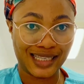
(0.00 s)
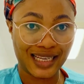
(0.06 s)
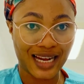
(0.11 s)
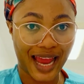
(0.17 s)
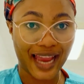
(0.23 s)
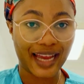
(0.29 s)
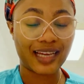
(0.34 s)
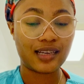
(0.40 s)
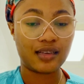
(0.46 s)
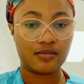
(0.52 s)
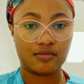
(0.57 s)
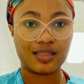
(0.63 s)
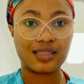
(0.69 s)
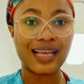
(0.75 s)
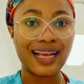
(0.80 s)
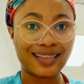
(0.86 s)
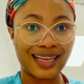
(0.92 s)
like
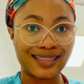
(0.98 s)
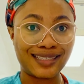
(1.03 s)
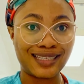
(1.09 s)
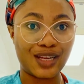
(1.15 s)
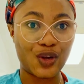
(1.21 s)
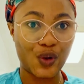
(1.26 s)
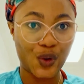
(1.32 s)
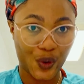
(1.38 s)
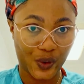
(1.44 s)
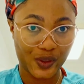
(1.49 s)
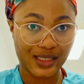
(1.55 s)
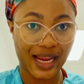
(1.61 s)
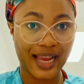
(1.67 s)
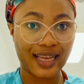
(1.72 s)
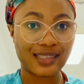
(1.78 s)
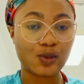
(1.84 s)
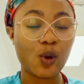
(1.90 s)
start as a nurse,
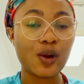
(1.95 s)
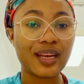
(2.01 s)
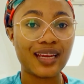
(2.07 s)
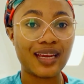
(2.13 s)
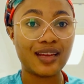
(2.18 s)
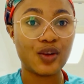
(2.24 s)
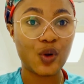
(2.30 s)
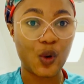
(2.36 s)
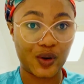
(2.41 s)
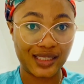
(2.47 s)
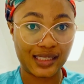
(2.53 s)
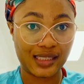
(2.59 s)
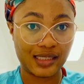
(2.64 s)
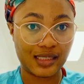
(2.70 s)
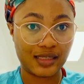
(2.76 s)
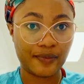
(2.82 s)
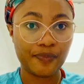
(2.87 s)
like study
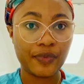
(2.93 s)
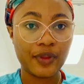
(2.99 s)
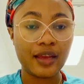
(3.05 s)
nursing,